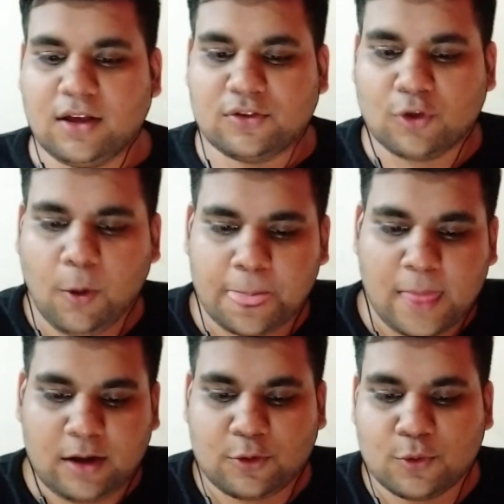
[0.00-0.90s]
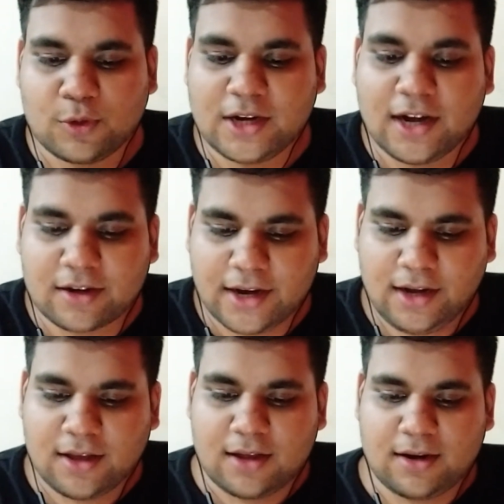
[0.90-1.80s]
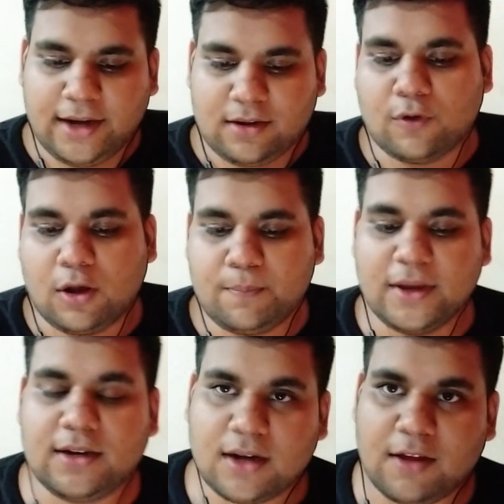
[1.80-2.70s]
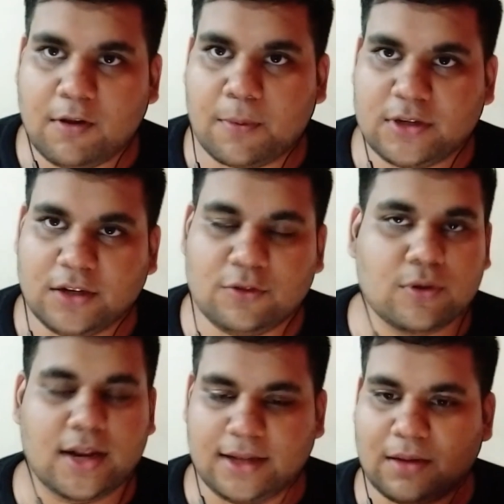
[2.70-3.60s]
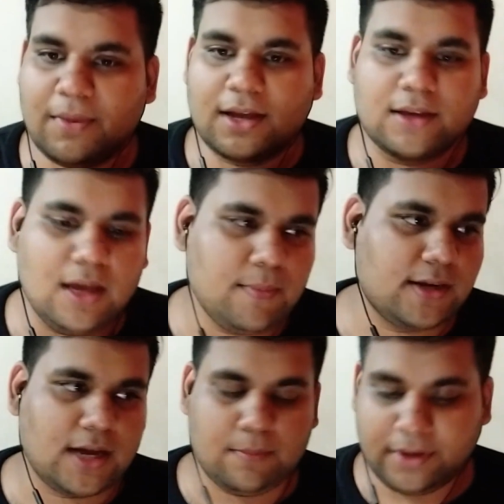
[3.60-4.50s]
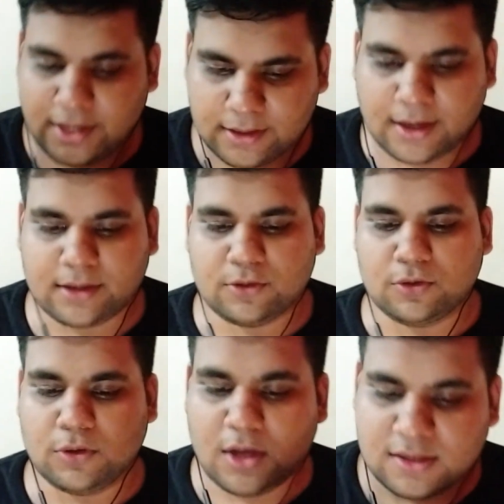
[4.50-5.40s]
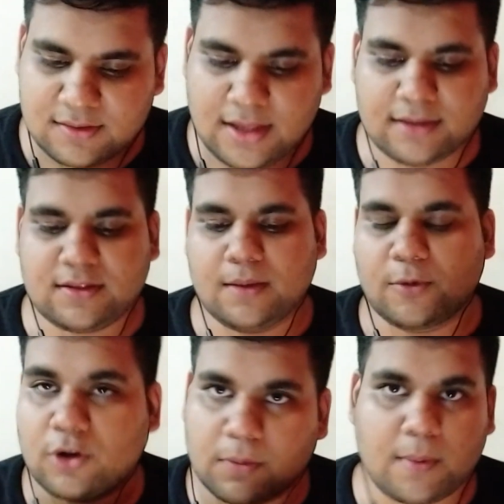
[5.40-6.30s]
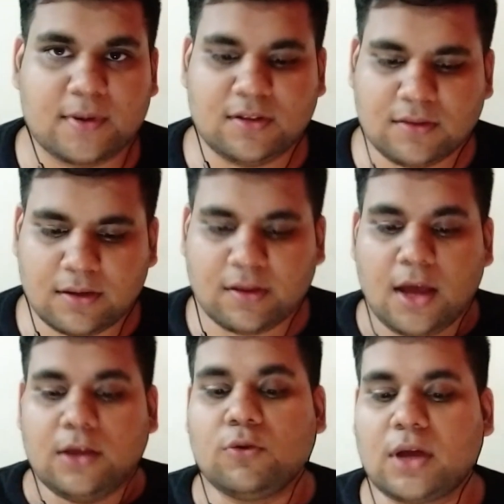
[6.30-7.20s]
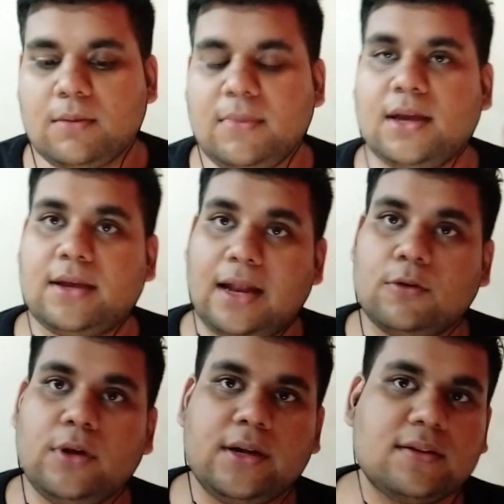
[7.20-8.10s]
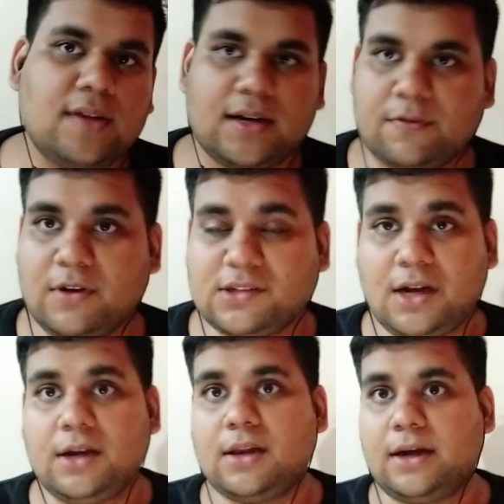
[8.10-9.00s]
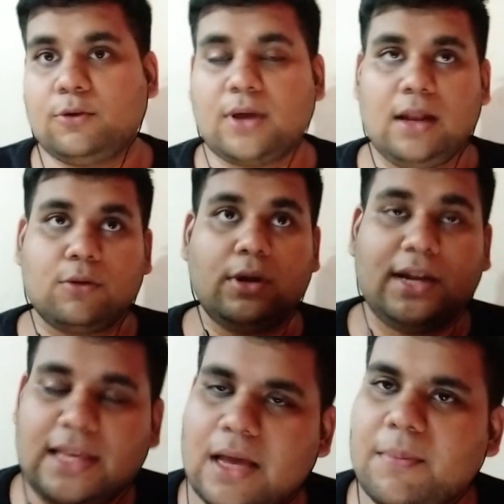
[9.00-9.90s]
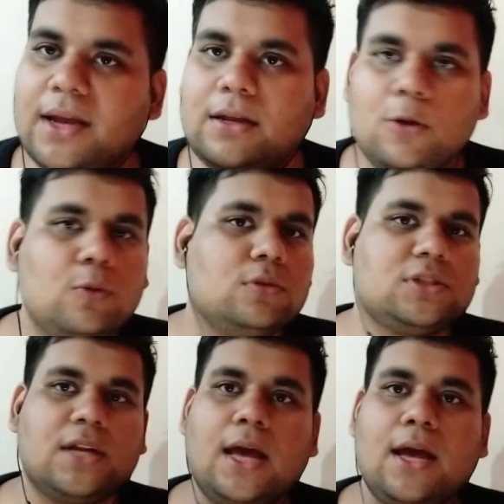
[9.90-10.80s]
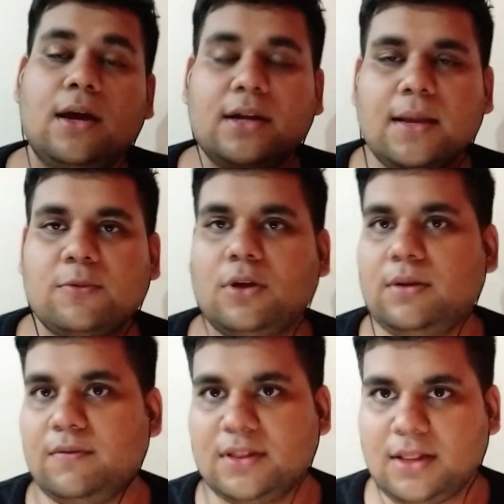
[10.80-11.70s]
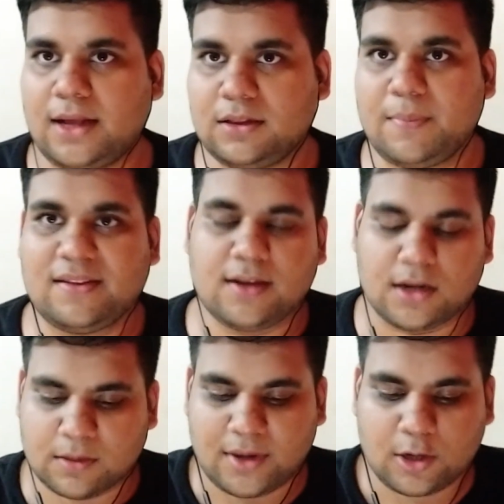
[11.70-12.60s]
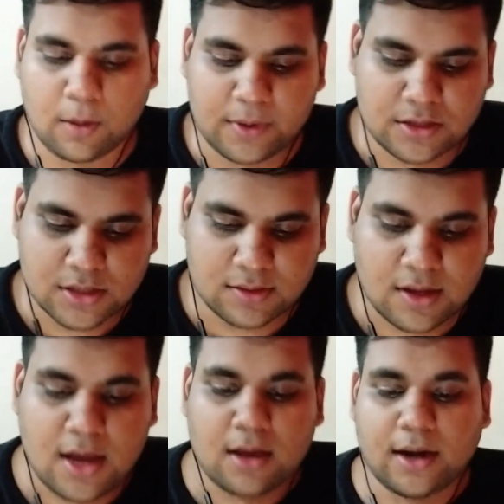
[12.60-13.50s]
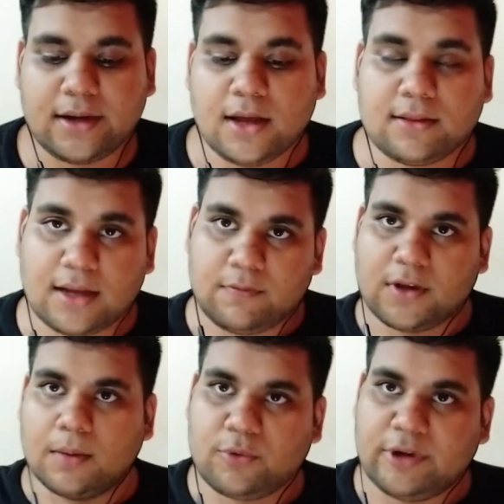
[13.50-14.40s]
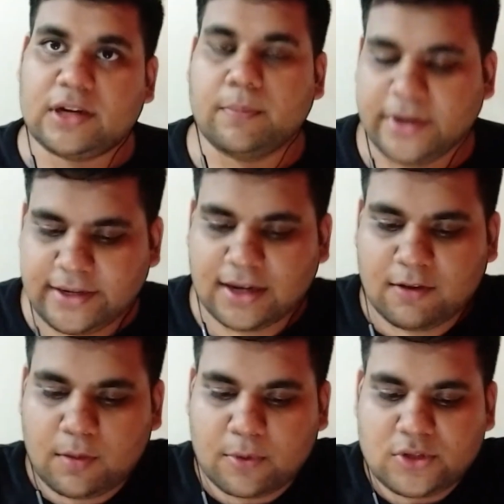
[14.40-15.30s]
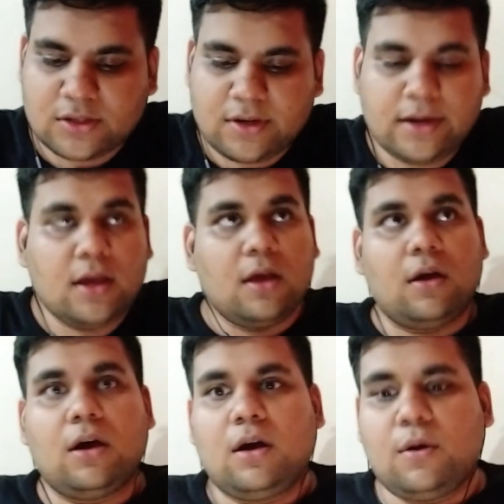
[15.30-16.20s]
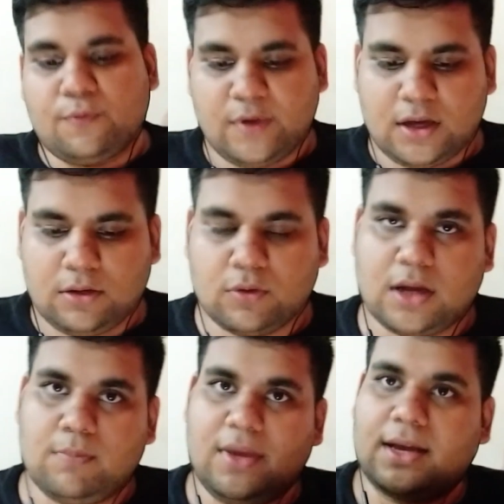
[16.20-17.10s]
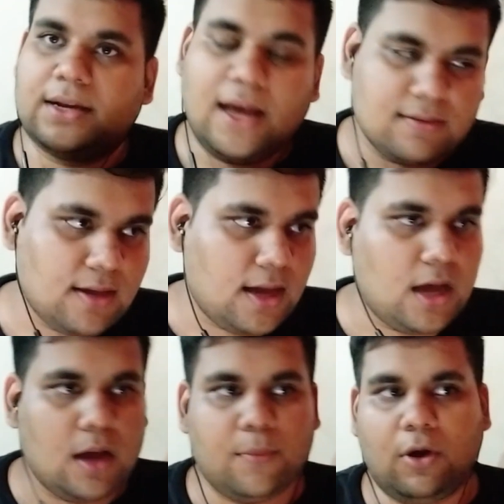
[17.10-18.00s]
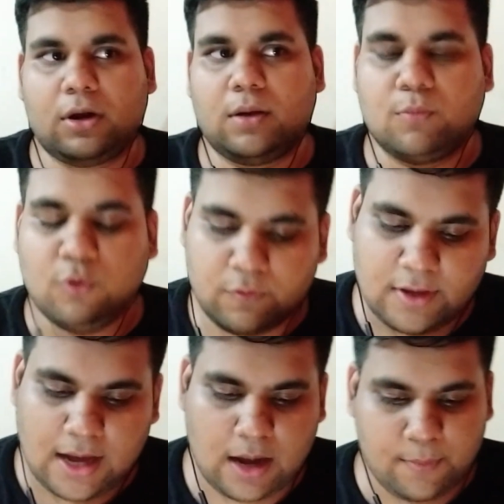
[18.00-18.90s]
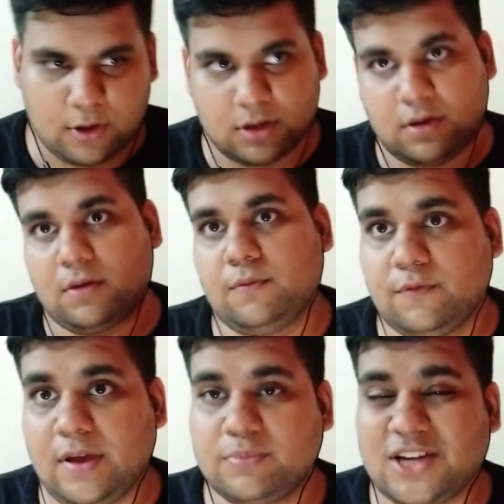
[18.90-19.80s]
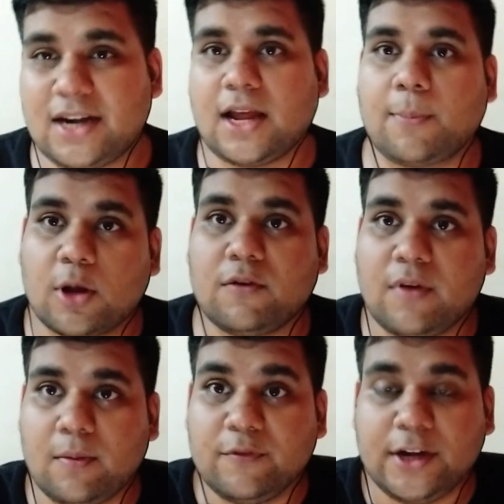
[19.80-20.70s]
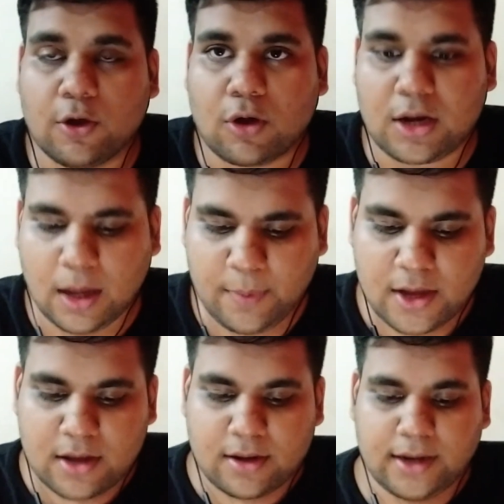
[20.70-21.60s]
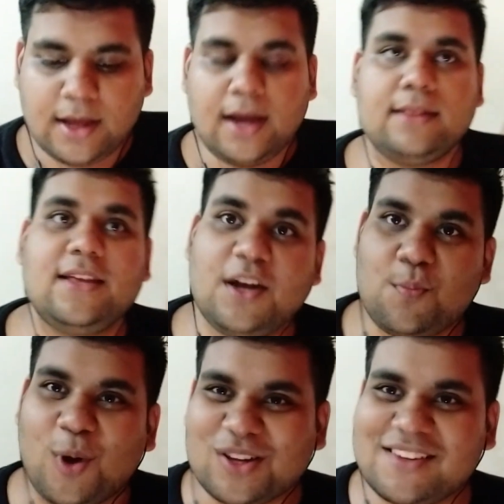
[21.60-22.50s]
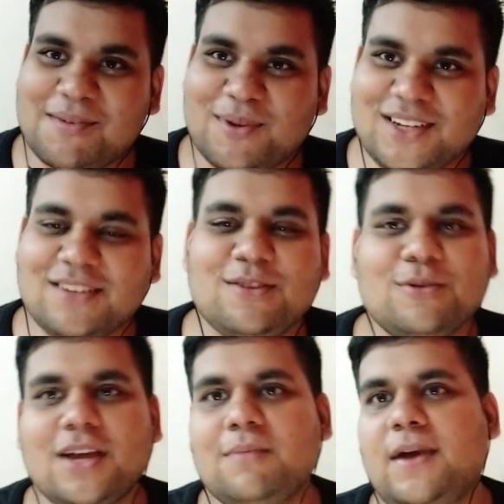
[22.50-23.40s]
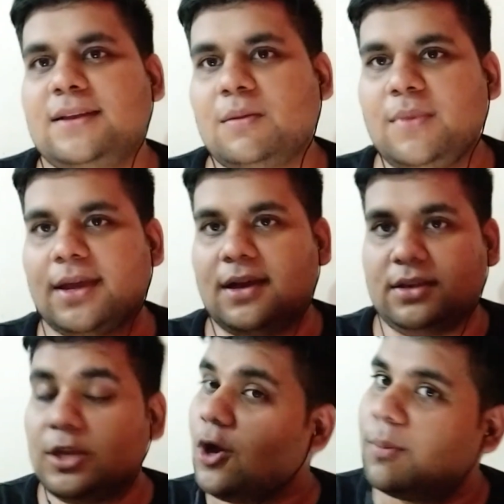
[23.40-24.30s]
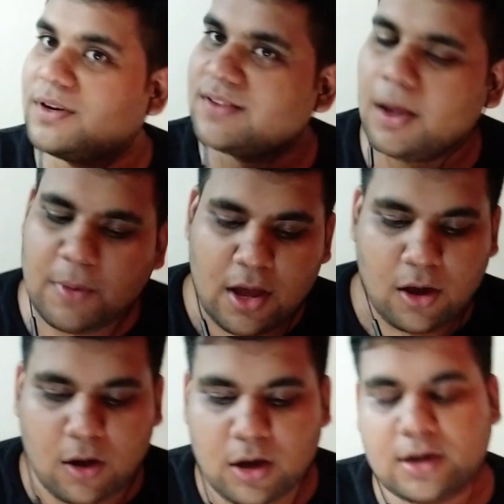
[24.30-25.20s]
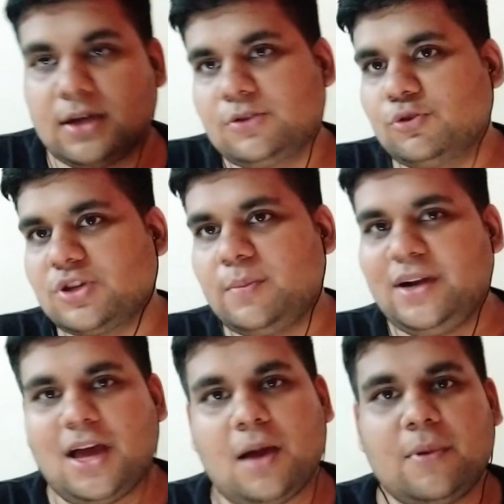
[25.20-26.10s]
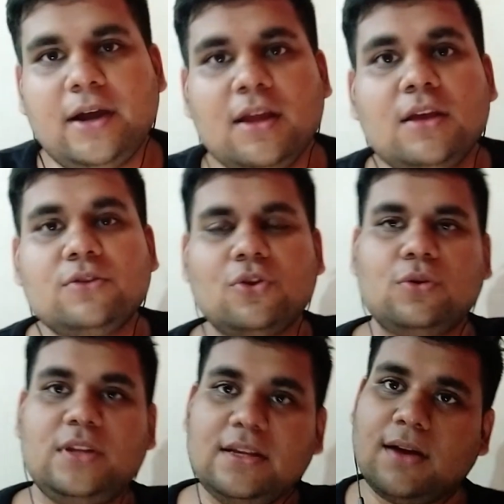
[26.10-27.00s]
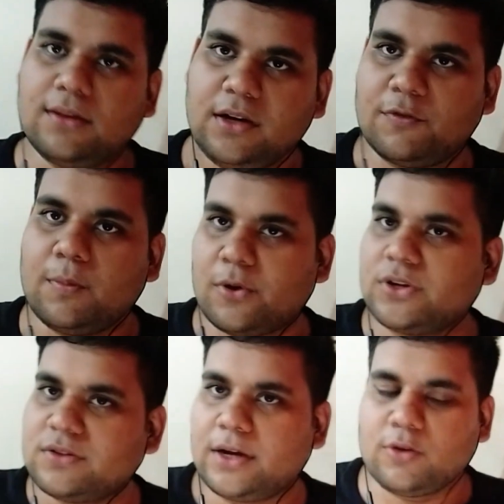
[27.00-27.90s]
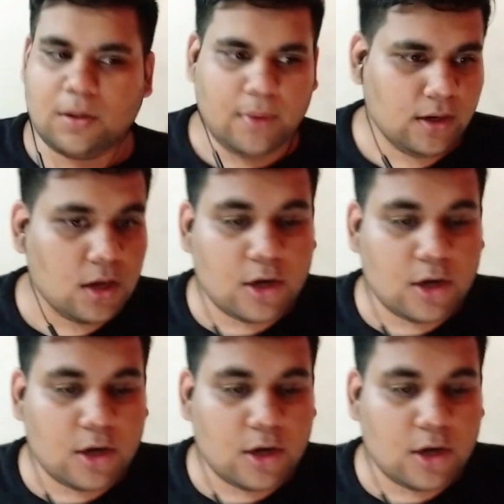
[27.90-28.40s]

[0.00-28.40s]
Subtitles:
So to reiterate, right, for beginner level projects, you can either make a game, it can be tic-tac-toe, snakes game, or rock, paper, scissors. You can make calculators that have functionality like to calculate EMI, loans, tips, or even like the basic arithmetic operations, right? Then we come to intermediate level projects, right, where you can make a NASA app, or a movie app, or a web chat app, or a video call app, right? And then in boss level projects, you can either make a e-commerce app or a social media app, right? So these are the different projects that you can make.